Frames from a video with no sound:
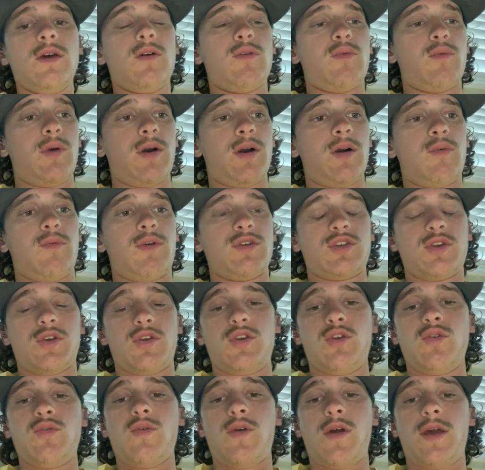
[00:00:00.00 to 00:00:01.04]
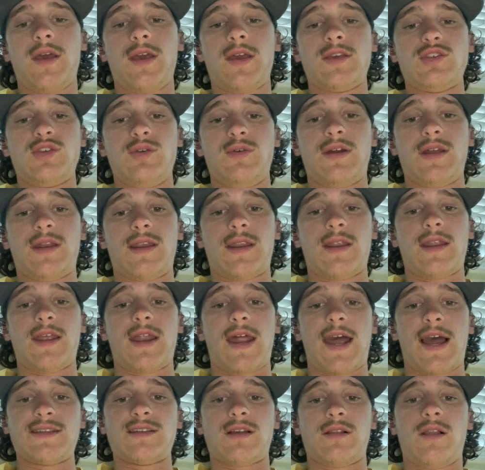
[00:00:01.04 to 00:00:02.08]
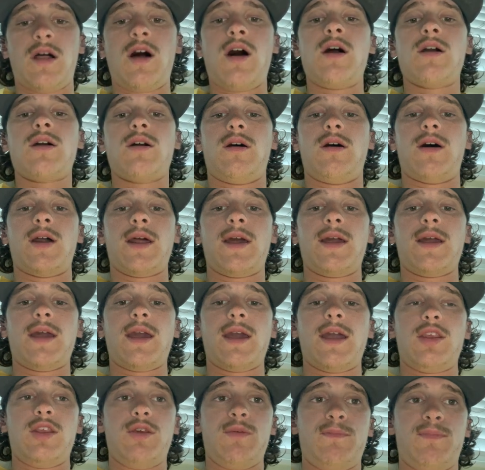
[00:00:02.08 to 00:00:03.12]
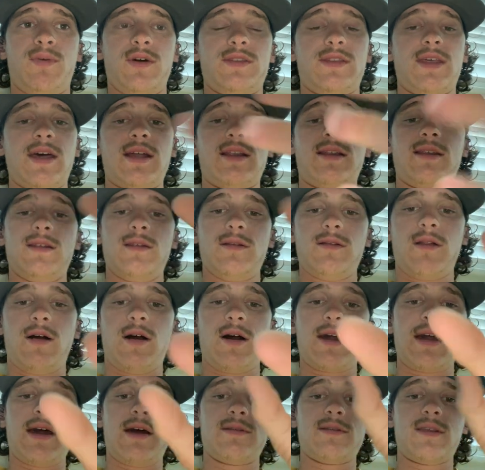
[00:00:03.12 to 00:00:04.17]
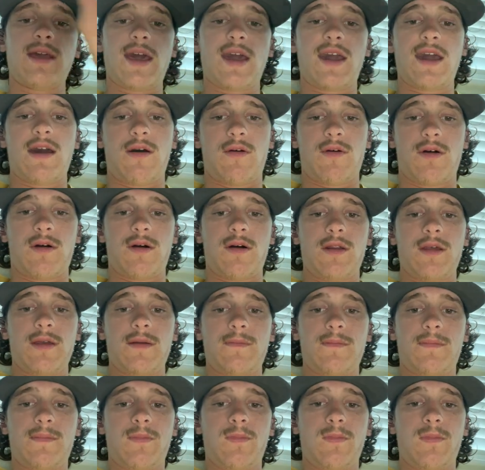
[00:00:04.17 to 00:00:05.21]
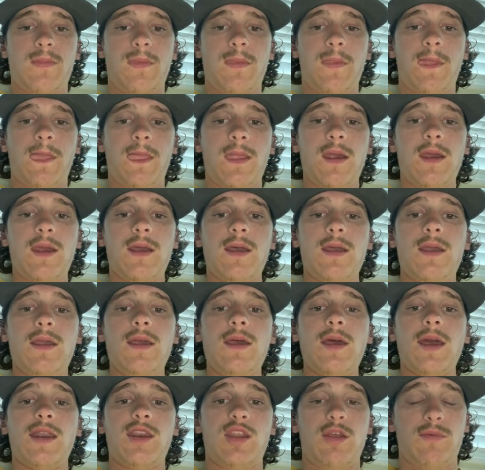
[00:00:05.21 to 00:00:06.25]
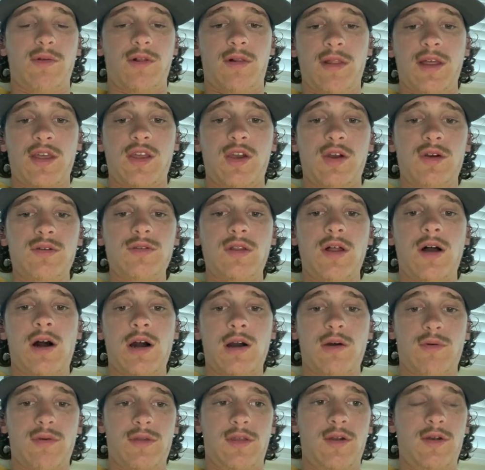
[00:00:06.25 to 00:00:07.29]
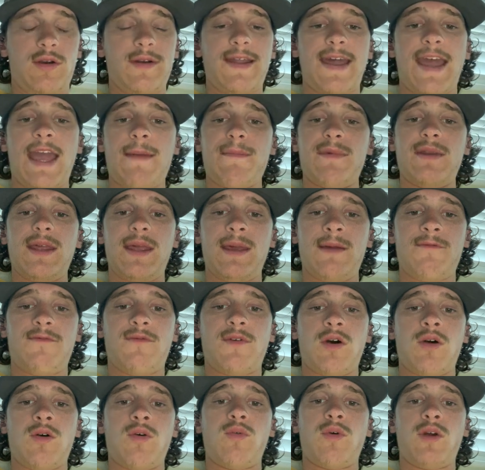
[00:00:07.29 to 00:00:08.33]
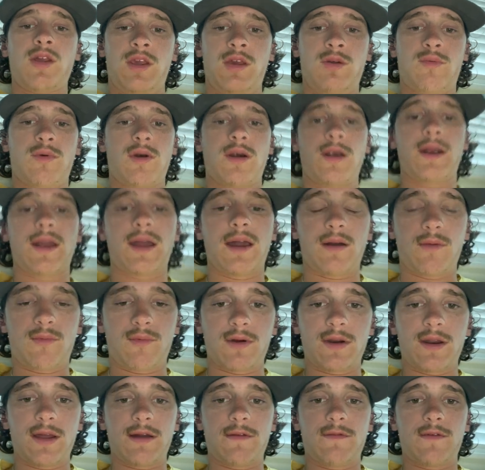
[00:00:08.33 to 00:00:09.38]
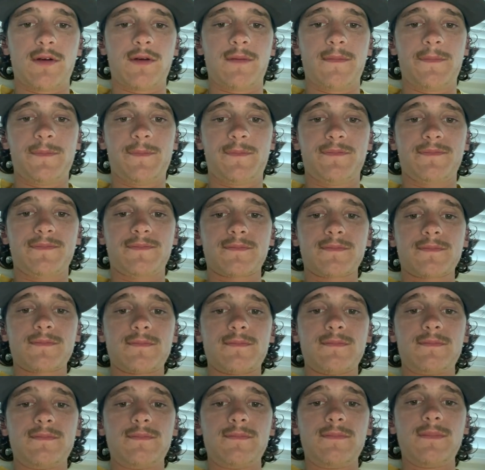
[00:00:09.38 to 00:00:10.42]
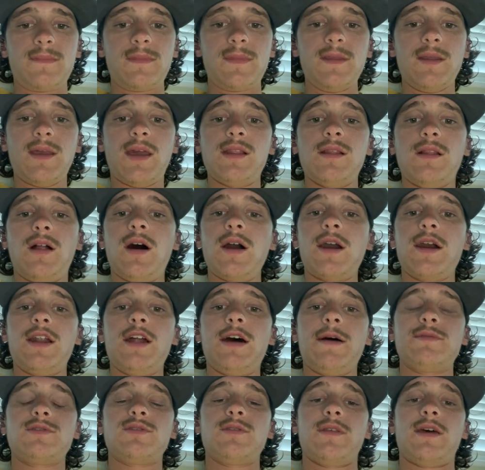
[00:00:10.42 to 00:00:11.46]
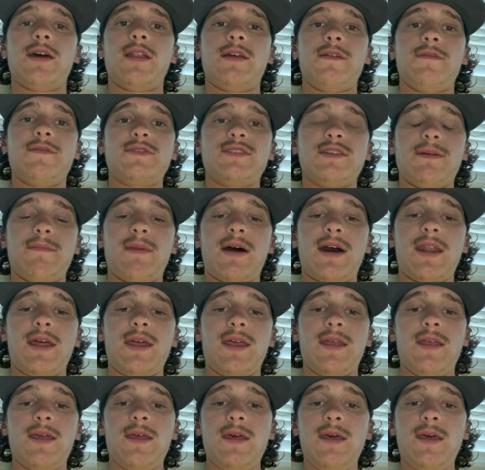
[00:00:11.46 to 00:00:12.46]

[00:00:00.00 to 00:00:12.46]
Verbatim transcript: Well, what you do is you can, it has a lock on it and you put that lockout tagout on it and you click your lock with your name and info where you work at, whatever, and lock it up so that if somebody